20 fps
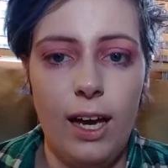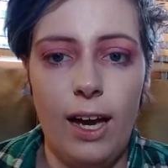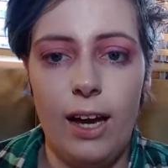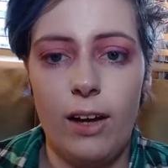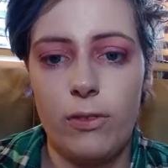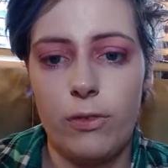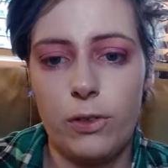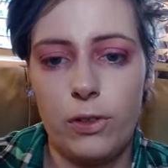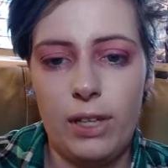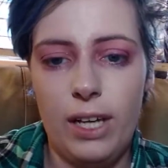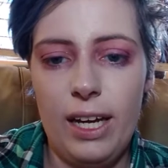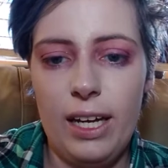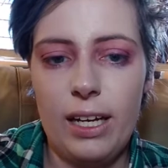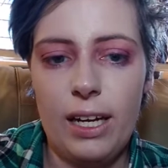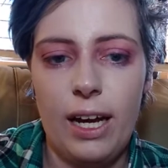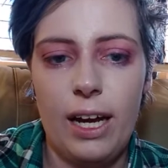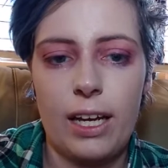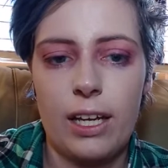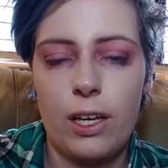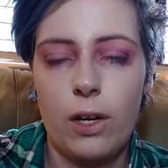After that,
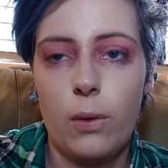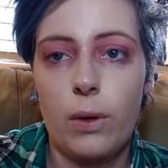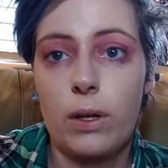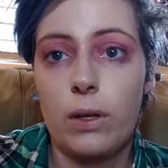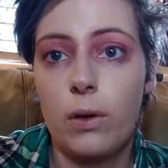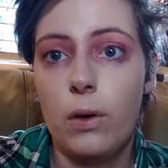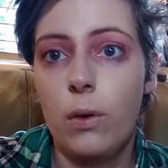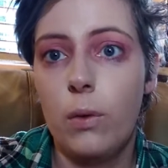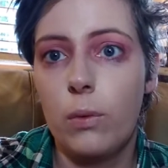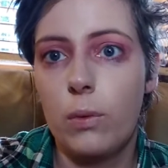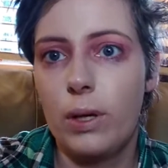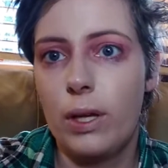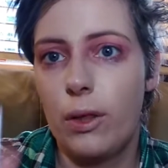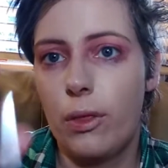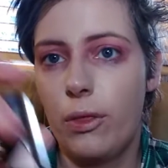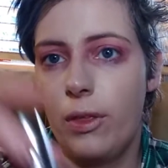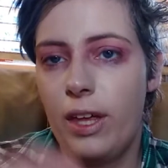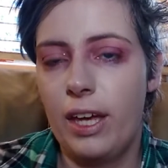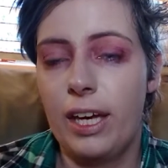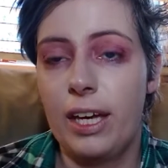I go in
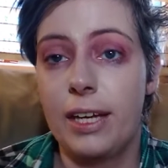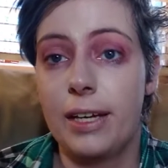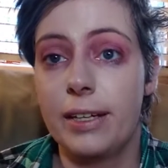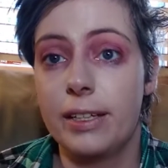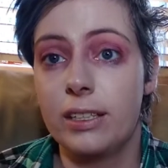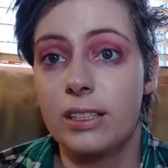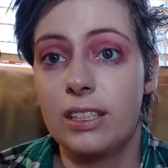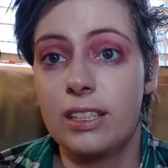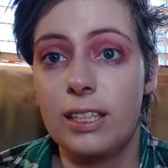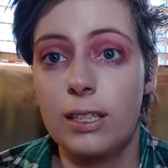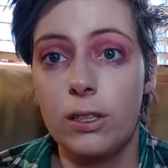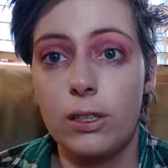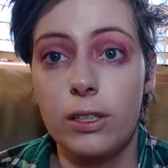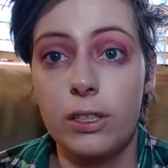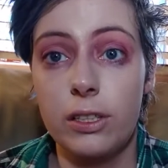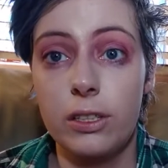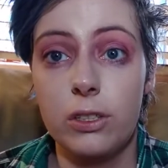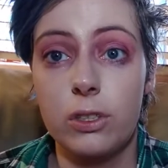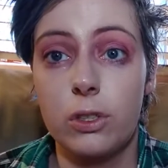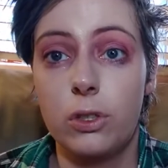with a
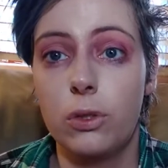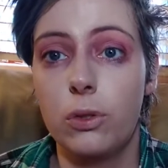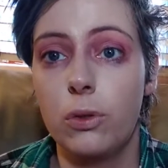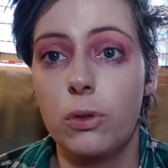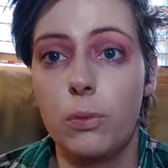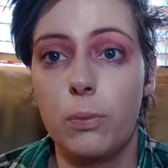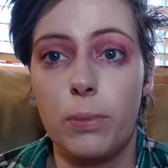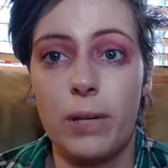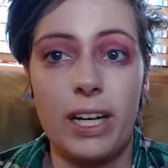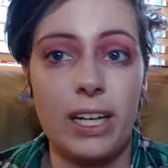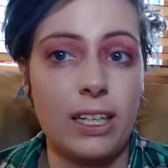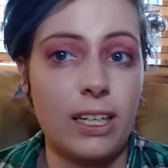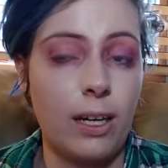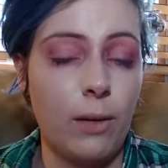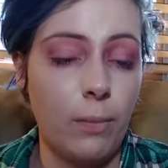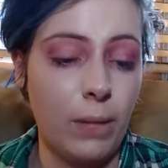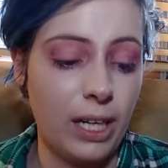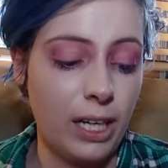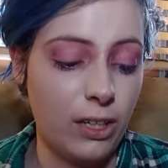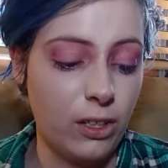concealer to brighten
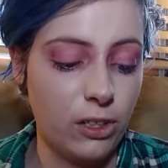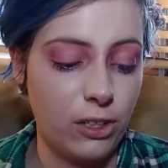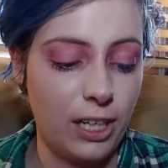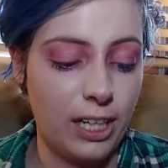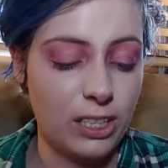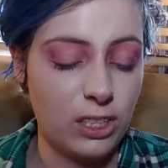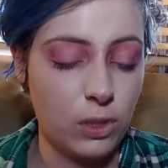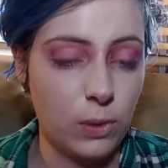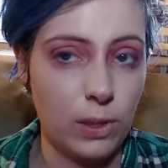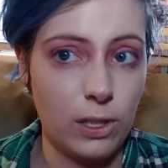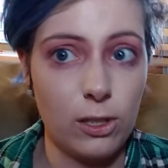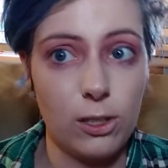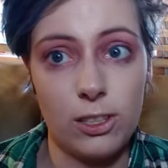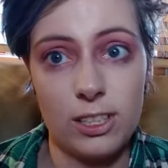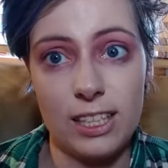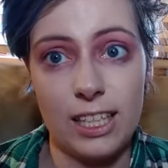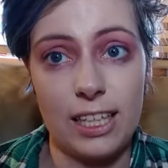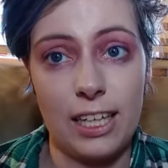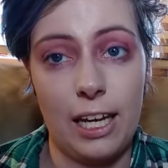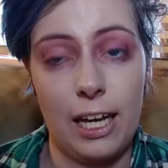up my under eyes so it
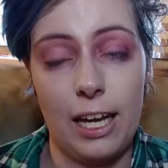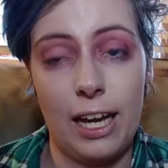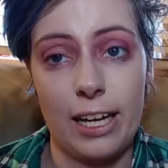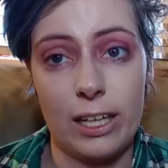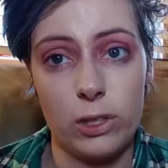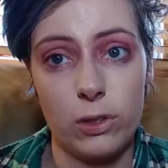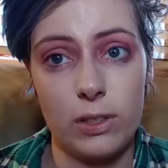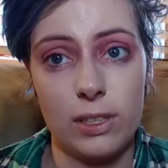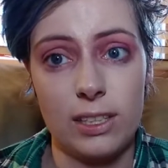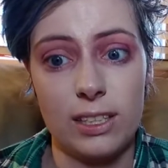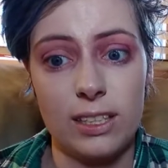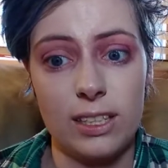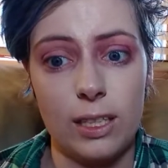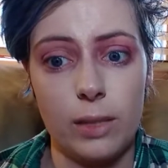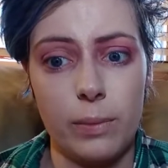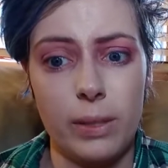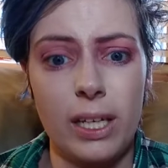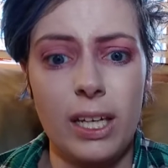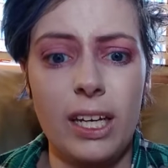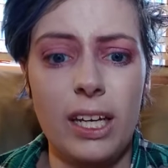looks like I actually
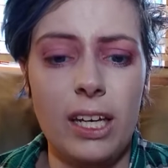sleep.